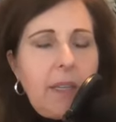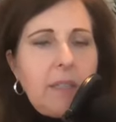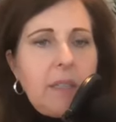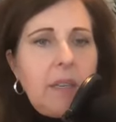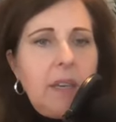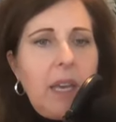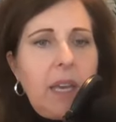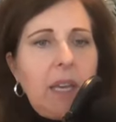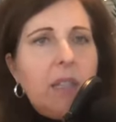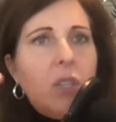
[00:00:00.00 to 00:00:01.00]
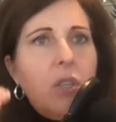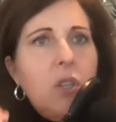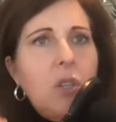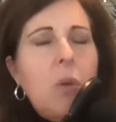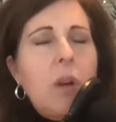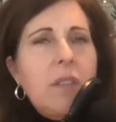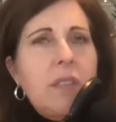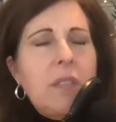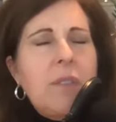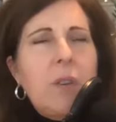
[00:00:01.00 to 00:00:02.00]
It's a
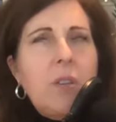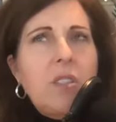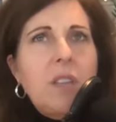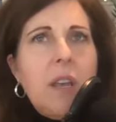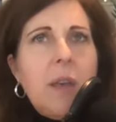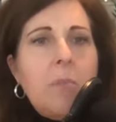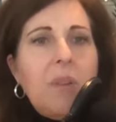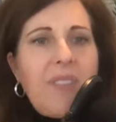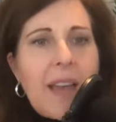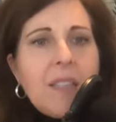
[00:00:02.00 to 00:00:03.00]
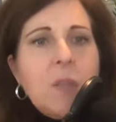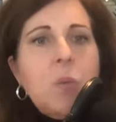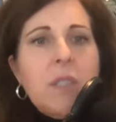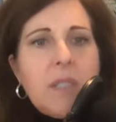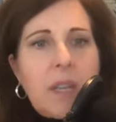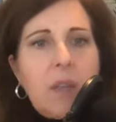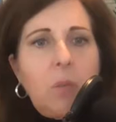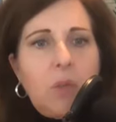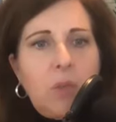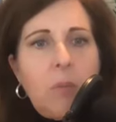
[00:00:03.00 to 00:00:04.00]
nuanced difference, but that's what Selling
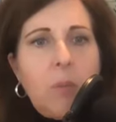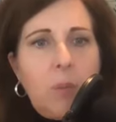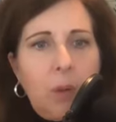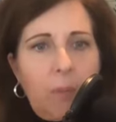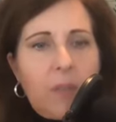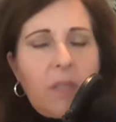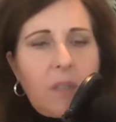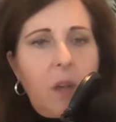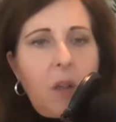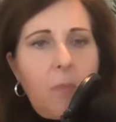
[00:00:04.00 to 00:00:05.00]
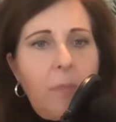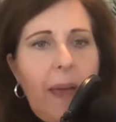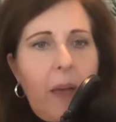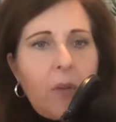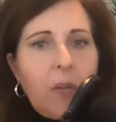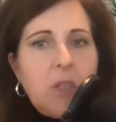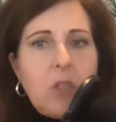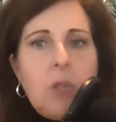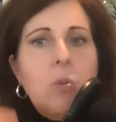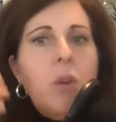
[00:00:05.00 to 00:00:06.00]
with Noble Purpose is all about, is
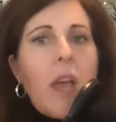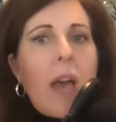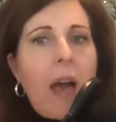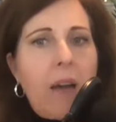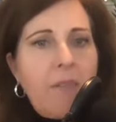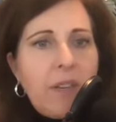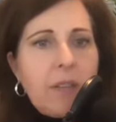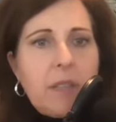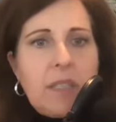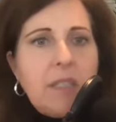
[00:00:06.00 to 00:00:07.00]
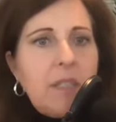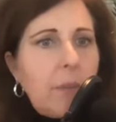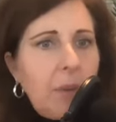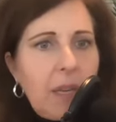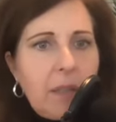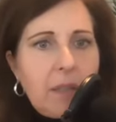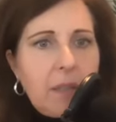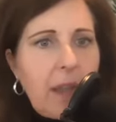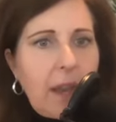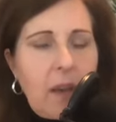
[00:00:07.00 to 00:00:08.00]
you confidently stepping into
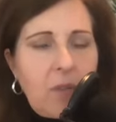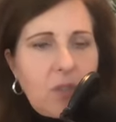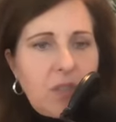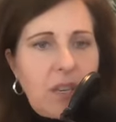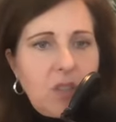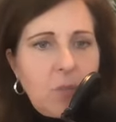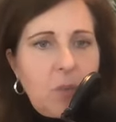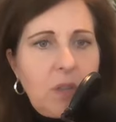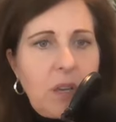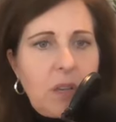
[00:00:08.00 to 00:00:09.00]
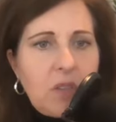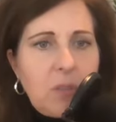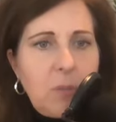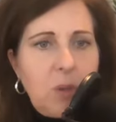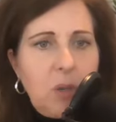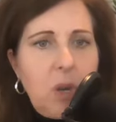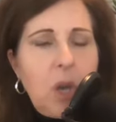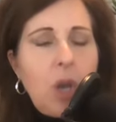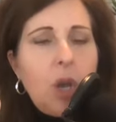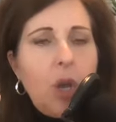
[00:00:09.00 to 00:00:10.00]
that conversation with the customer,
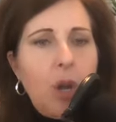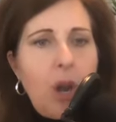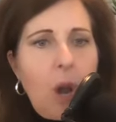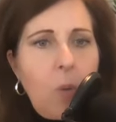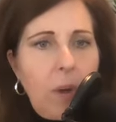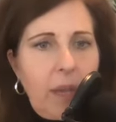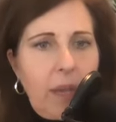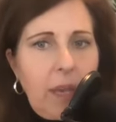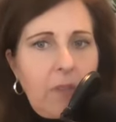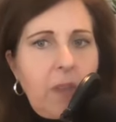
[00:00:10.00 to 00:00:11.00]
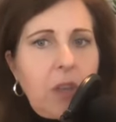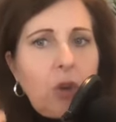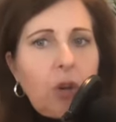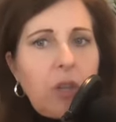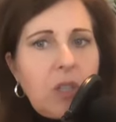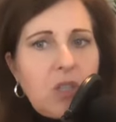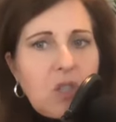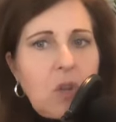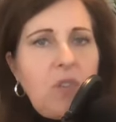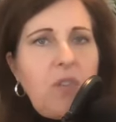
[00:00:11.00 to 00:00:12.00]
knowing that you're going to
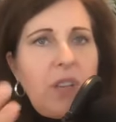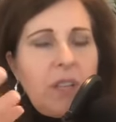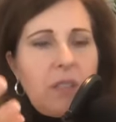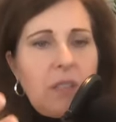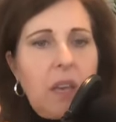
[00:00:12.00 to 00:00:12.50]
surface